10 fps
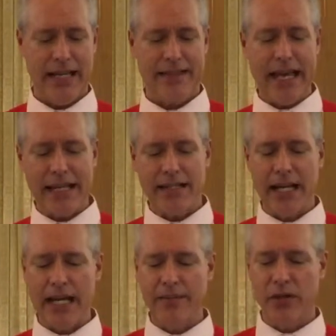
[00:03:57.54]
At that
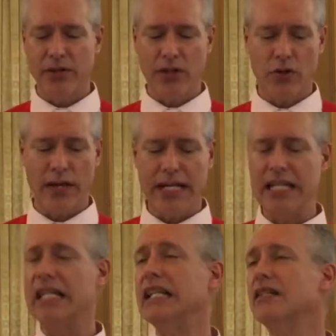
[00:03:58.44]
time, there was a
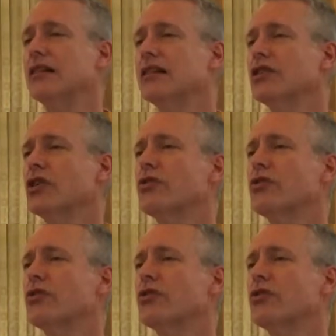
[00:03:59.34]
great need to